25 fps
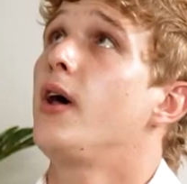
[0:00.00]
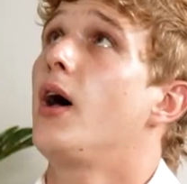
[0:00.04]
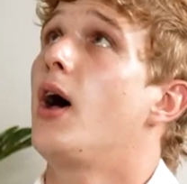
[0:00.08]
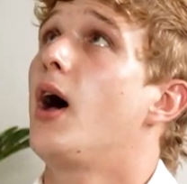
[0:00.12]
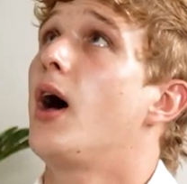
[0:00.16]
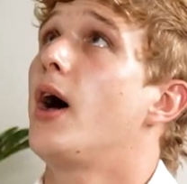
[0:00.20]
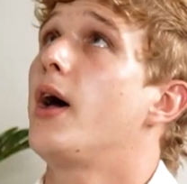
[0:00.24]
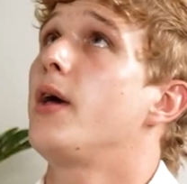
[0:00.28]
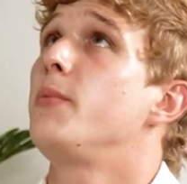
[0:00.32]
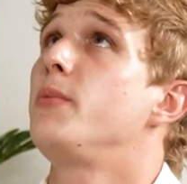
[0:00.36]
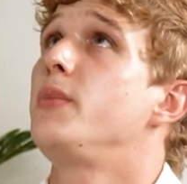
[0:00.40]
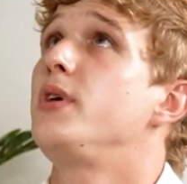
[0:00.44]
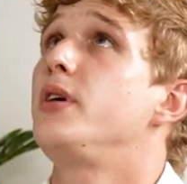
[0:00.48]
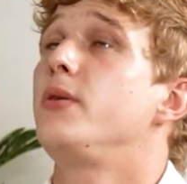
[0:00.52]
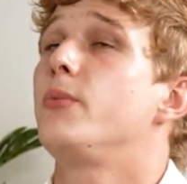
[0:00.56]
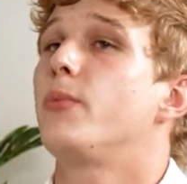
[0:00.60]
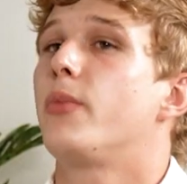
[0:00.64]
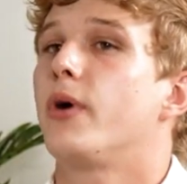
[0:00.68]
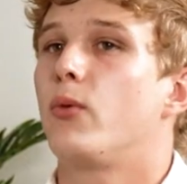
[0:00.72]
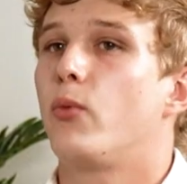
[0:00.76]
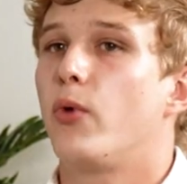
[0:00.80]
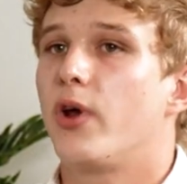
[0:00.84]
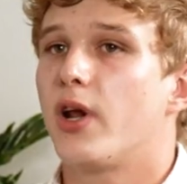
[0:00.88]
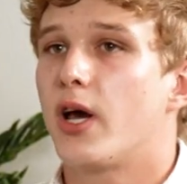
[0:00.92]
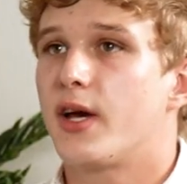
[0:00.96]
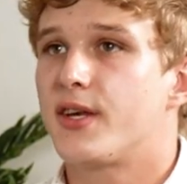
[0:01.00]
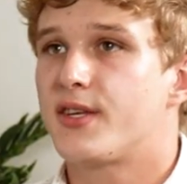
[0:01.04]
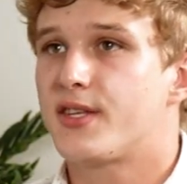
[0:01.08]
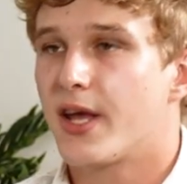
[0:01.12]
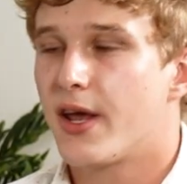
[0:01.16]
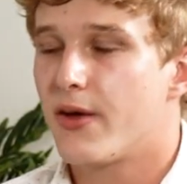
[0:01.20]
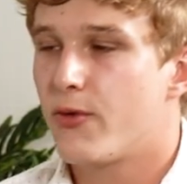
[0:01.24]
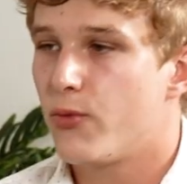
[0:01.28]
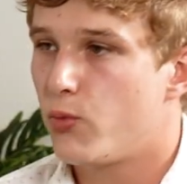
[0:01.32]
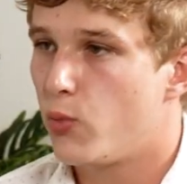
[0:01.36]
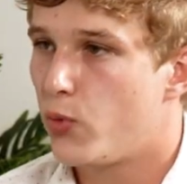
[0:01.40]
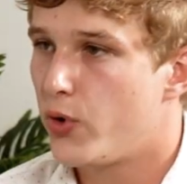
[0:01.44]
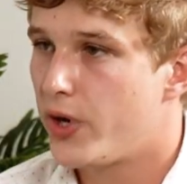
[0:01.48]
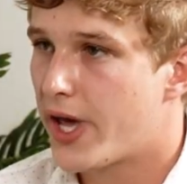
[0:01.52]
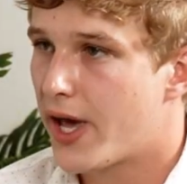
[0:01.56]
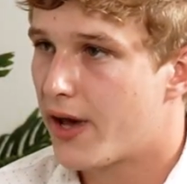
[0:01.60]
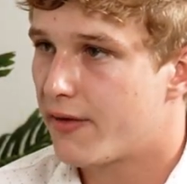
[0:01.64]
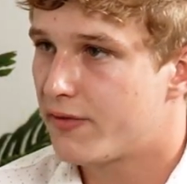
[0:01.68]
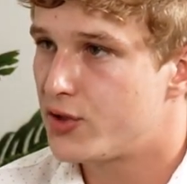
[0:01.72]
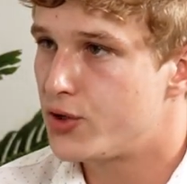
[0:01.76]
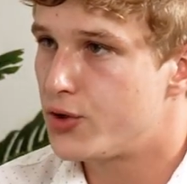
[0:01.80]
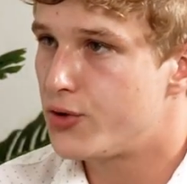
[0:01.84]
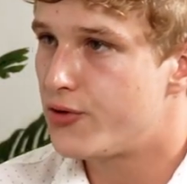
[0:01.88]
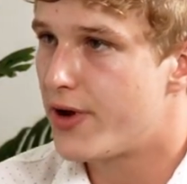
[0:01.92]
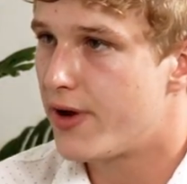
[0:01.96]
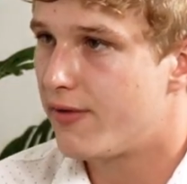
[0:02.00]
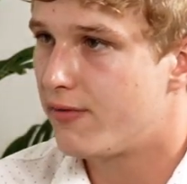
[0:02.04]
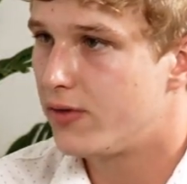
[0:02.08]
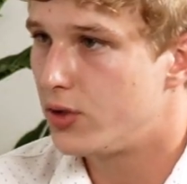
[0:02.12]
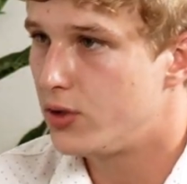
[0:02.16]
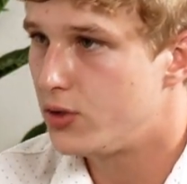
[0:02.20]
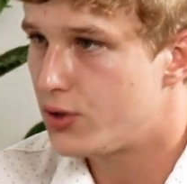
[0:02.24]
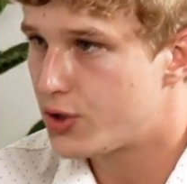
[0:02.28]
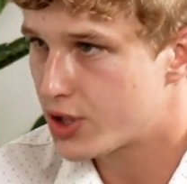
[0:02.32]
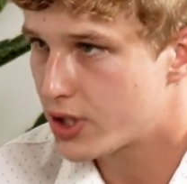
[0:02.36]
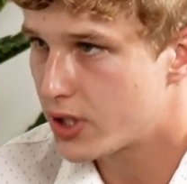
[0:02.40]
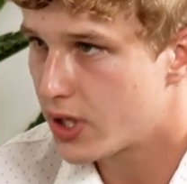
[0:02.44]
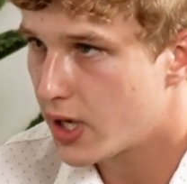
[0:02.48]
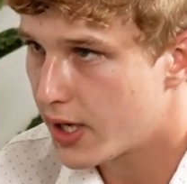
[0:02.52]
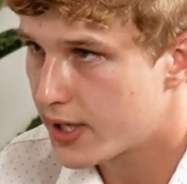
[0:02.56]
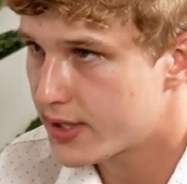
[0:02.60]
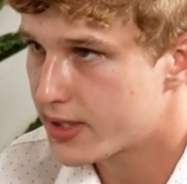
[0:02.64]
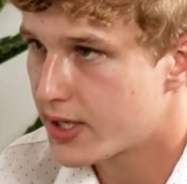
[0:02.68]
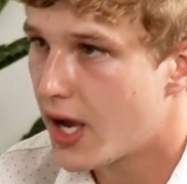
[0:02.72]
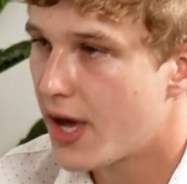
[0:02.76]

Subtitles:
I mean when I say we have to revolutionize.